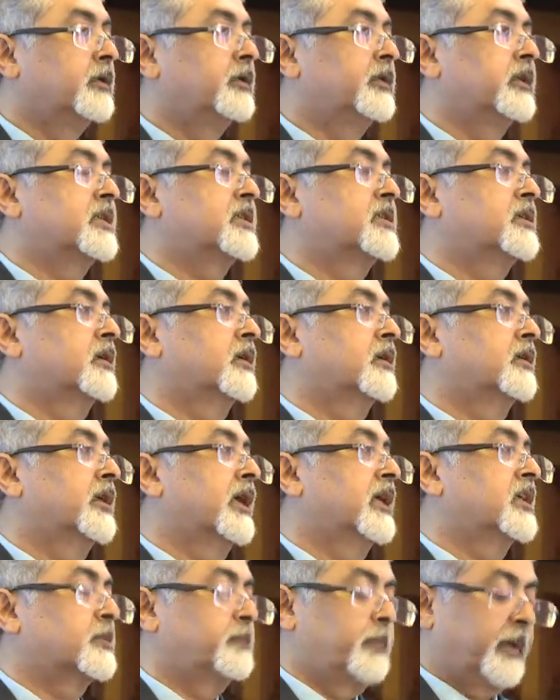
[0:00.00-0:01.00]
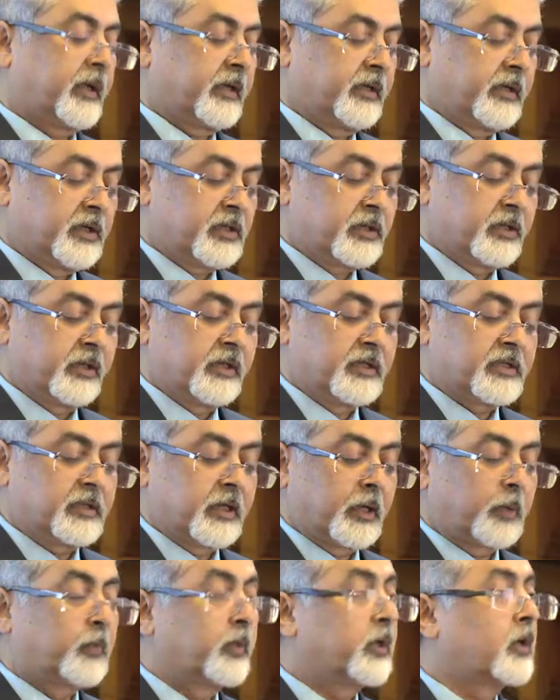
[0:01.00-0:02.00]
This year the expectation is
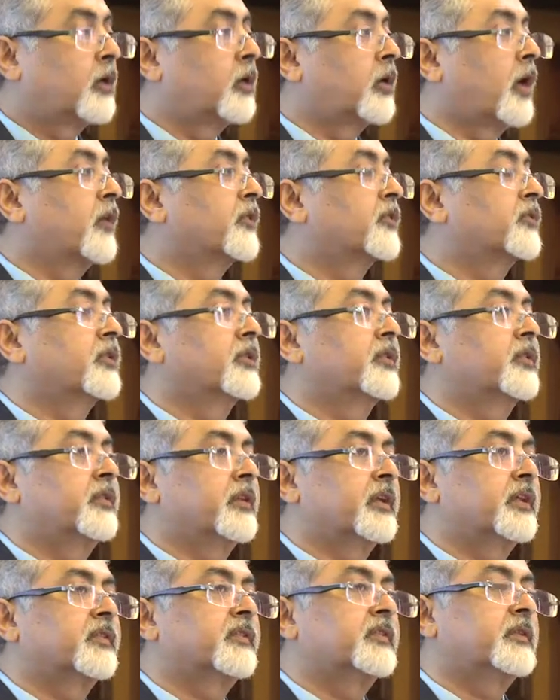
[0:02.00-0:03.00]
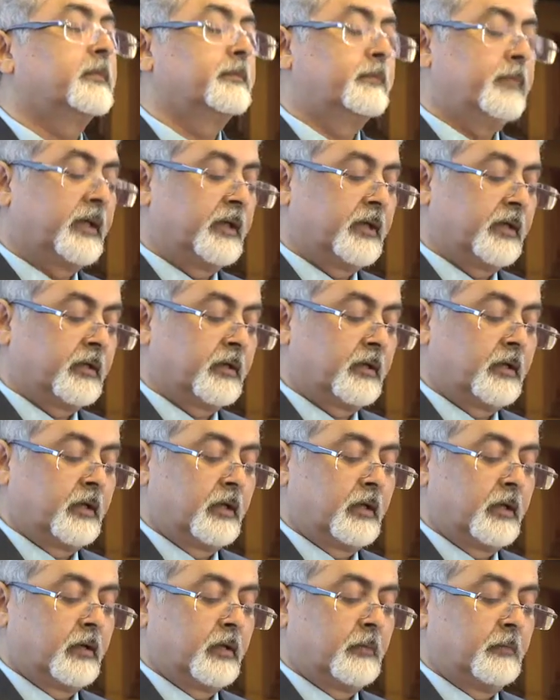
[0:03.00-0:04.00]
that we'll cross the 60 billion